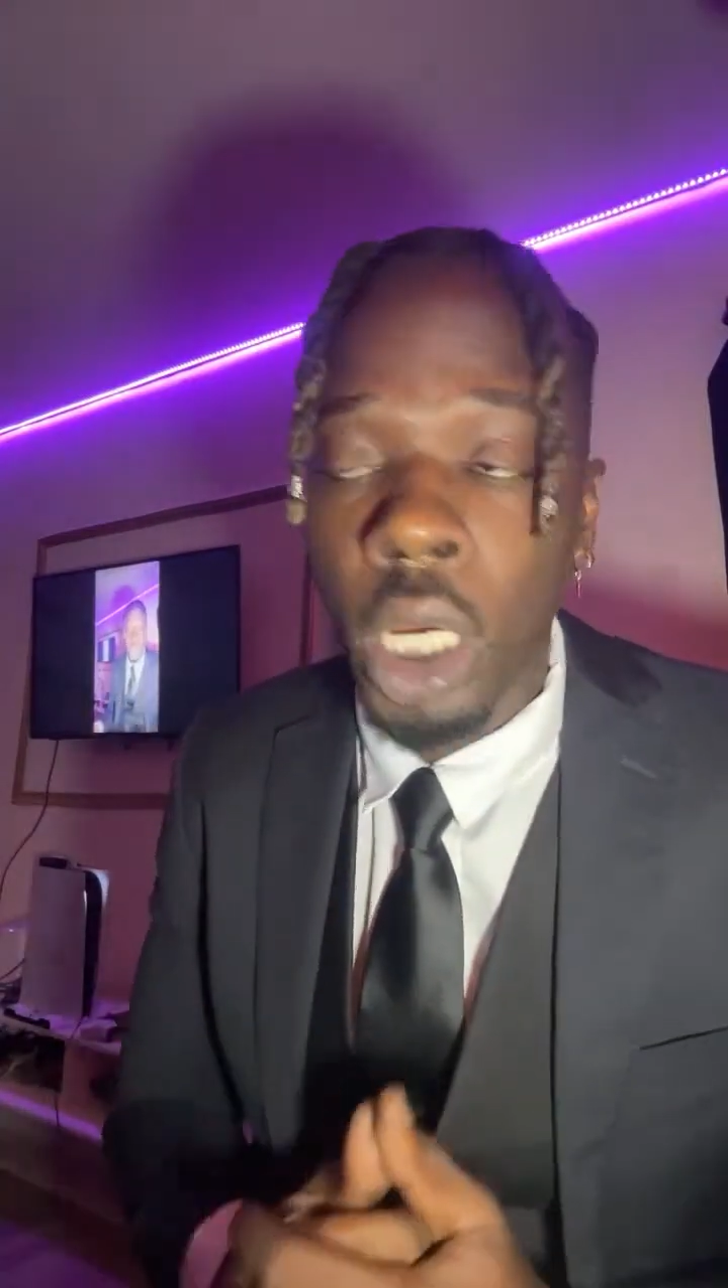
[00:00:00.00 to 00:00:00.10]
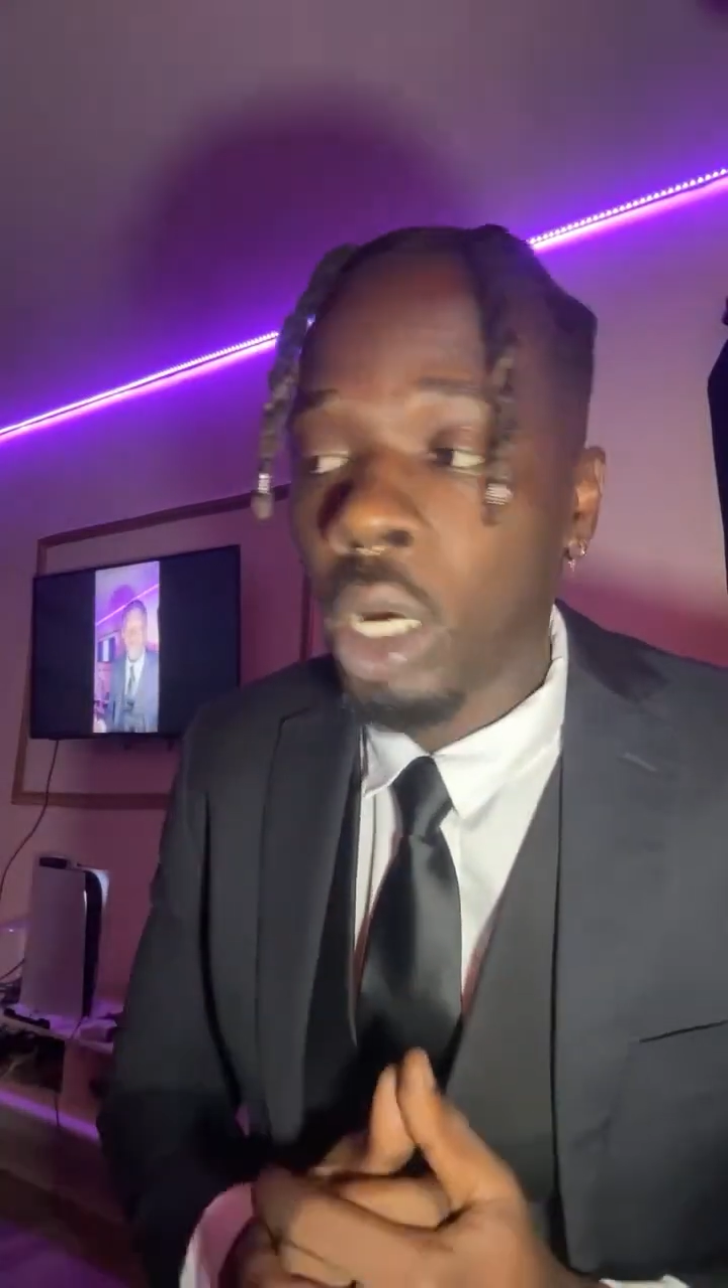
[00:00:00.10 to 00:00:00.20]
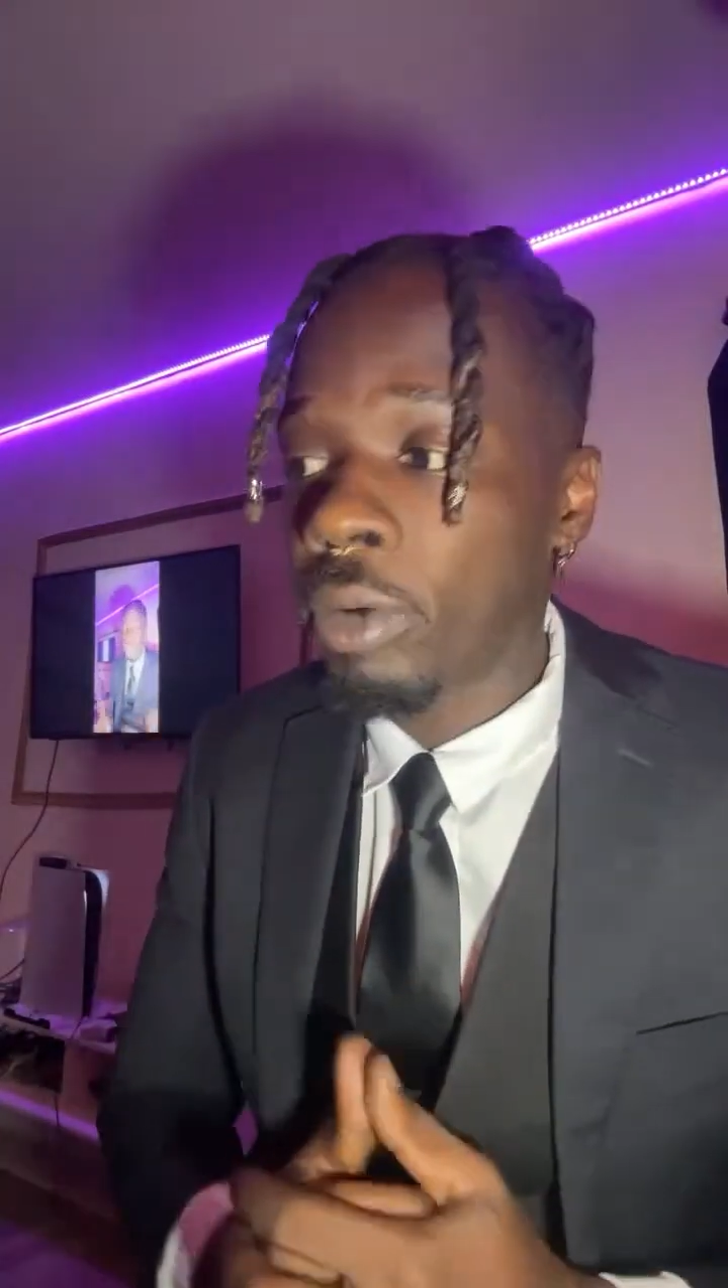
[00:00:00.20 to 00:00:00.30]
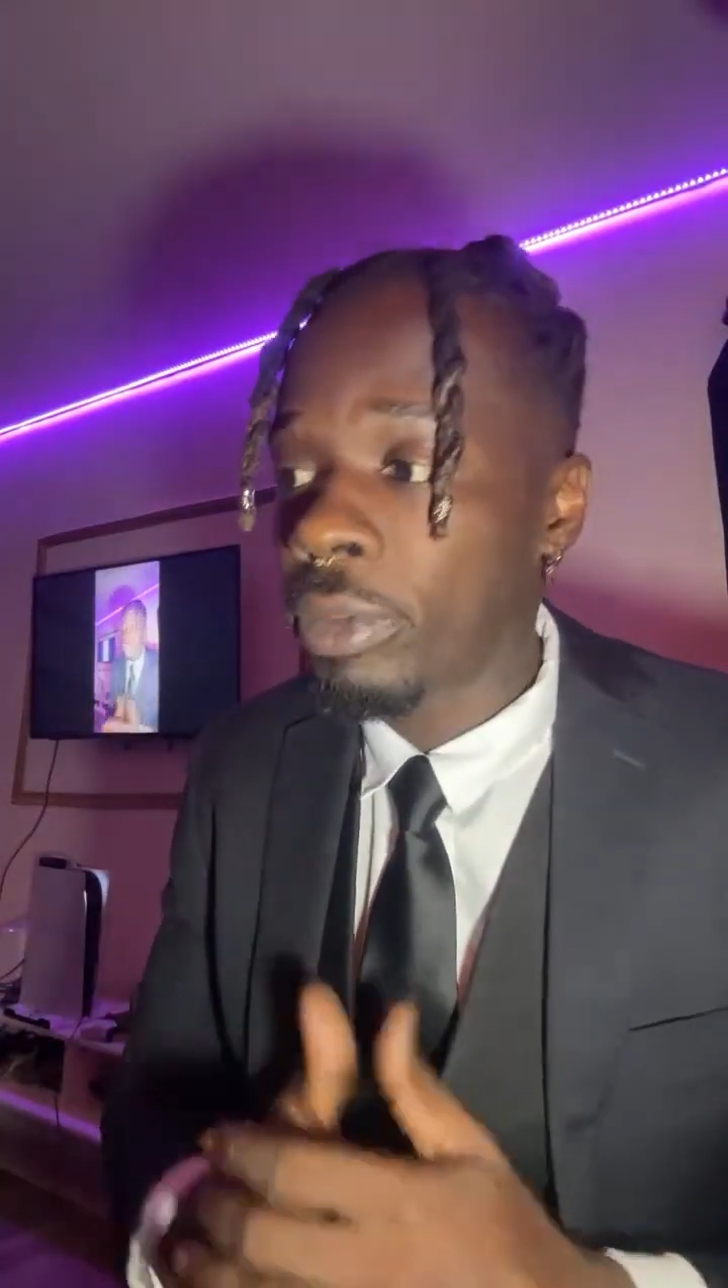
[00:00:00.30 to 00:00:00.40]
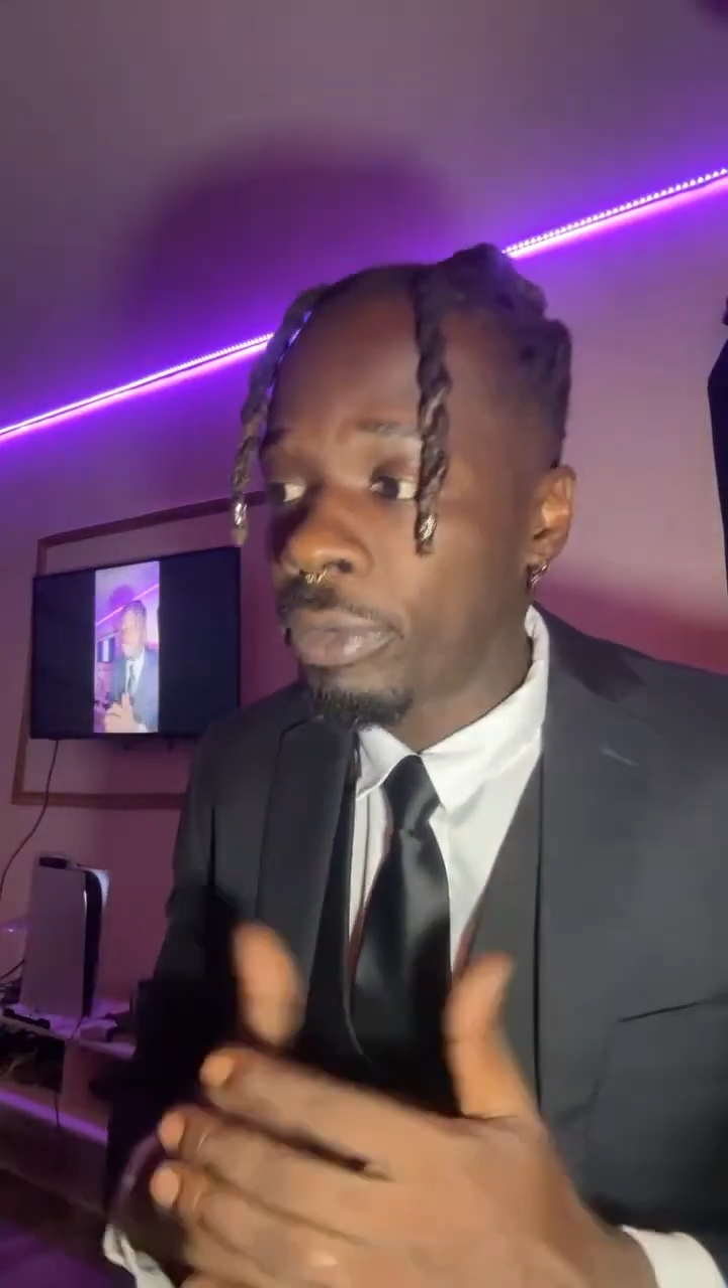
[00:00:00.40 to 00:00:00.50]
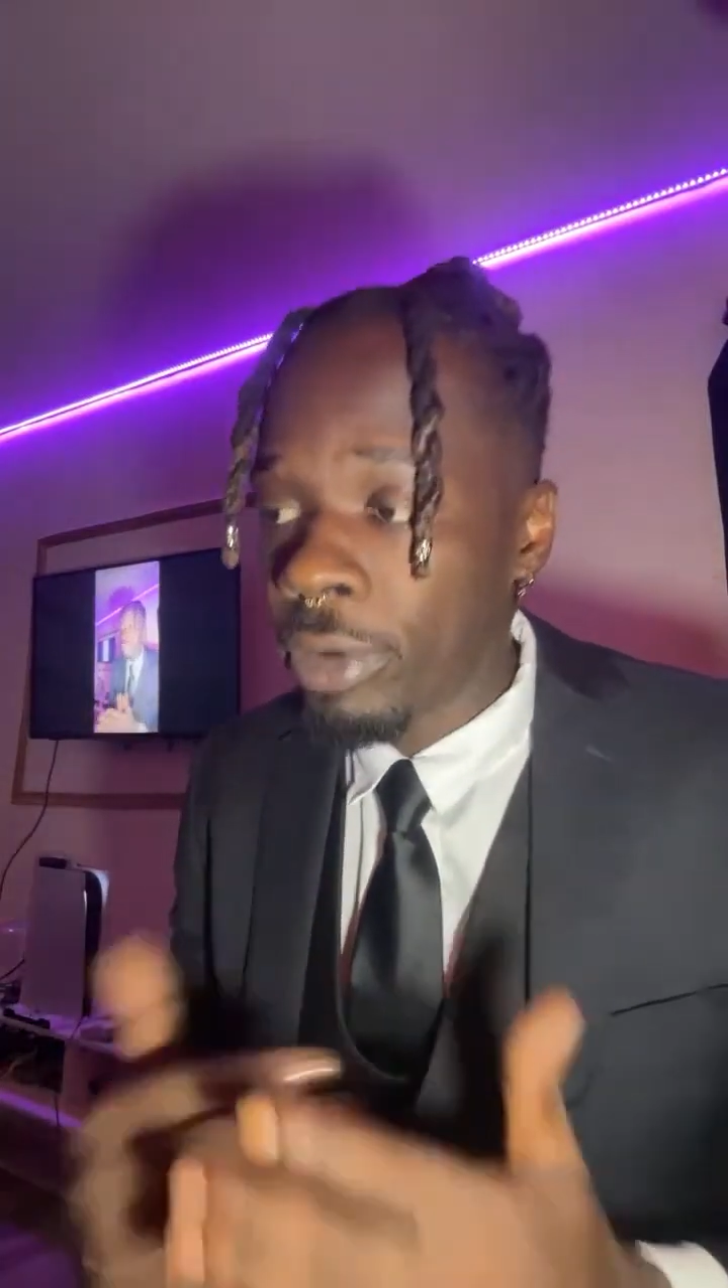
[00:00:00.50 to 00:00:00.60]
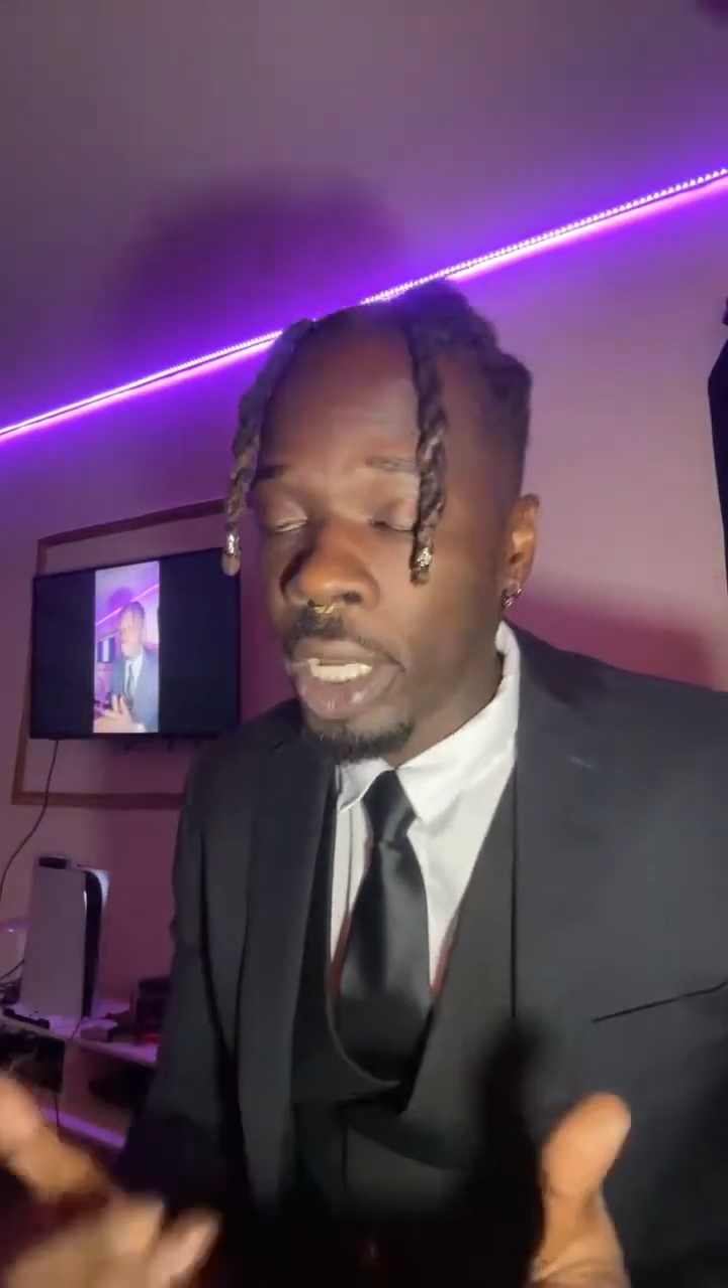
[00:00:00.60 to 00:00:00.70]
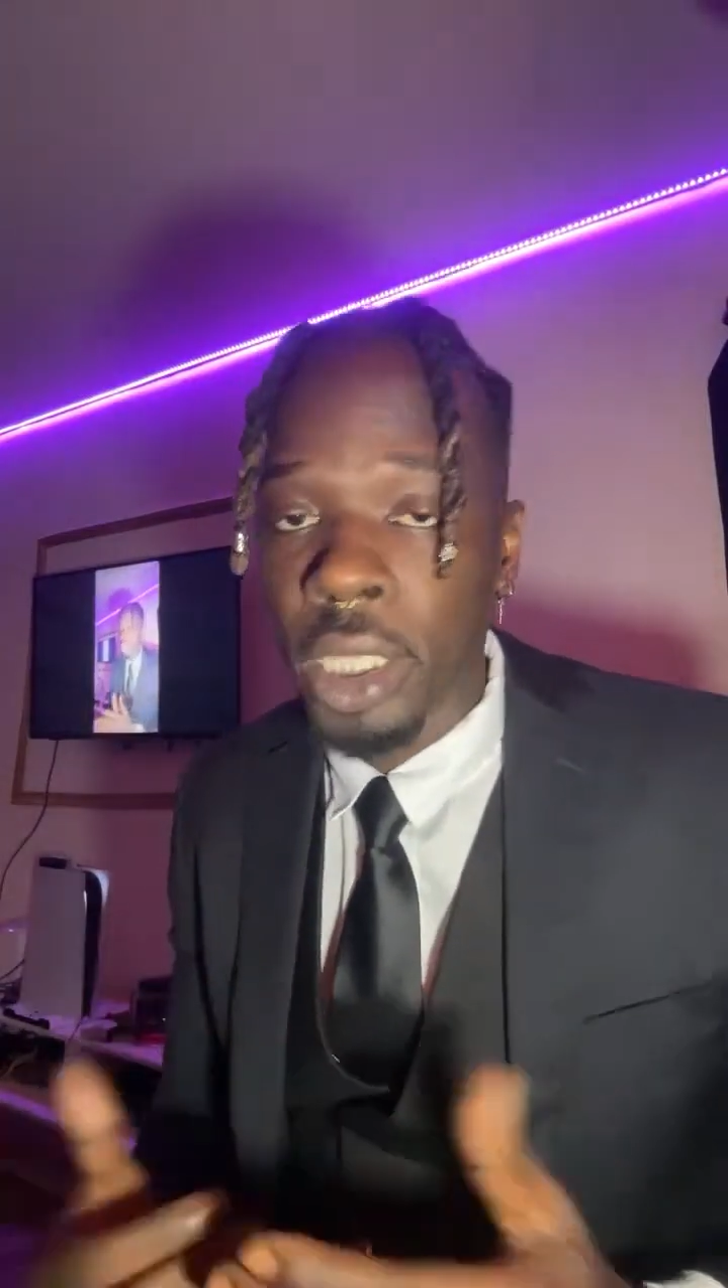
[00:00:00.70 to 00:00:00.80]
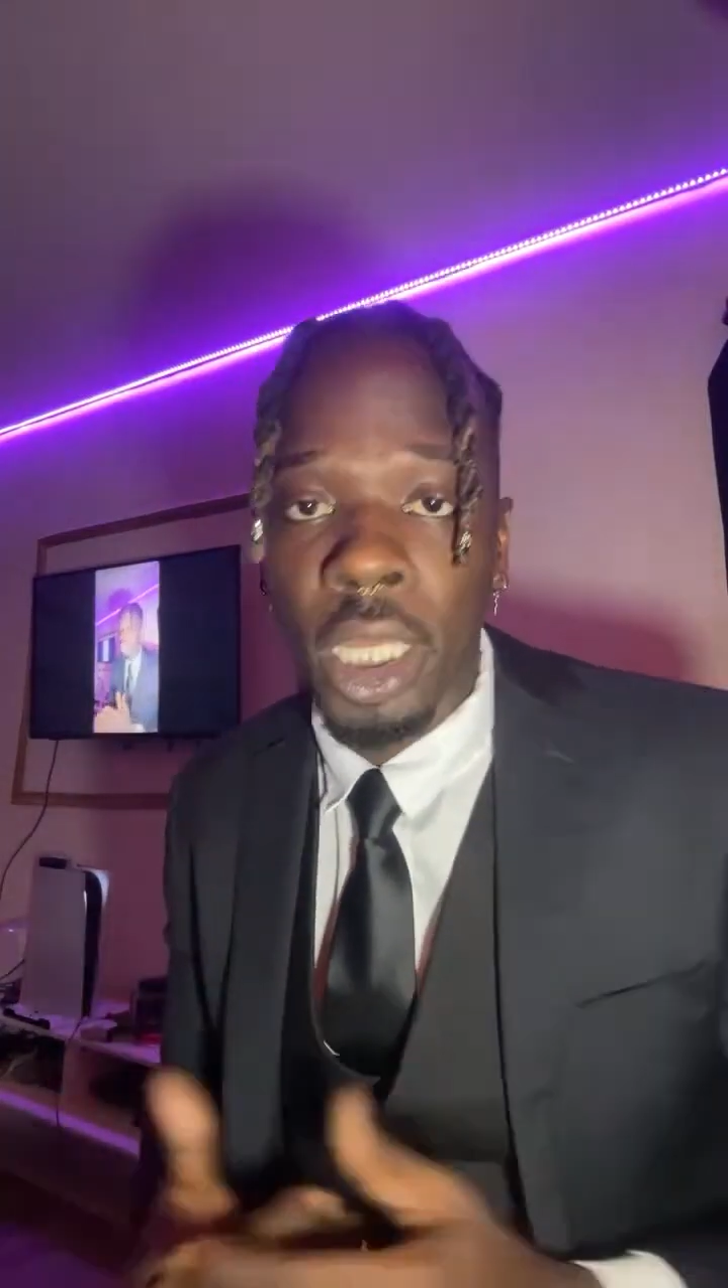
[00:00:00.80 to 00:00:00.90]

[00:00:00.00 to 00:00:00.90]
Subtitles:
of the fun